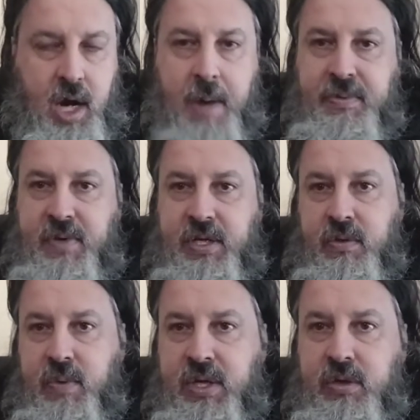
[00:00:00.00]

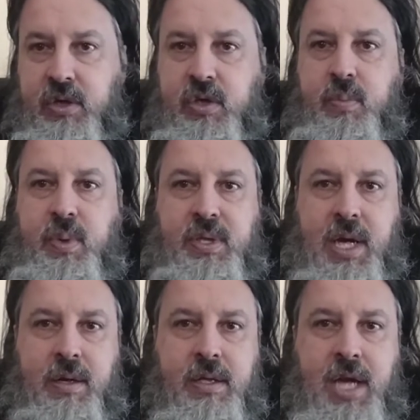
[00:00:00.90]
observational research, you put
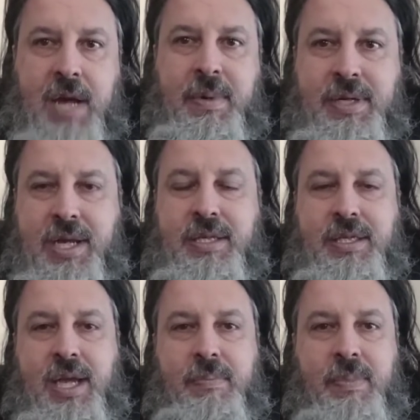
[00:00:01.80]
down a time and date
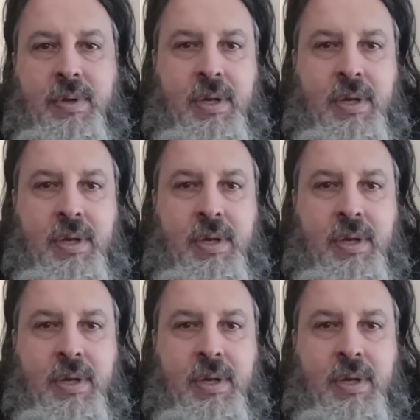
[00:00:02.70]
stamp,